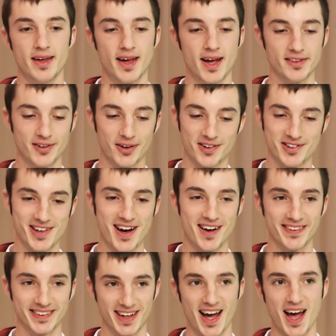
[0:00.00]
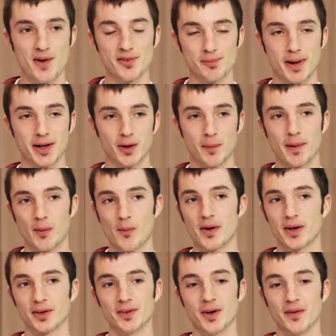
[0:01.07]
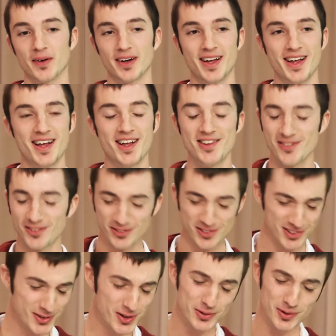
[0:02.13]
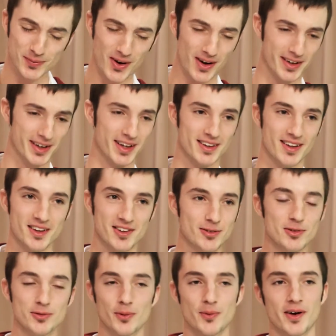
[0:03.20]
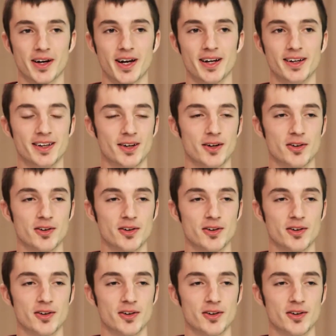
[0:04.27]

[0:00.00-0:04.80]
And turns out the guy was a medical marijuana grower. As soon as we walk in, as soon as we walk in, he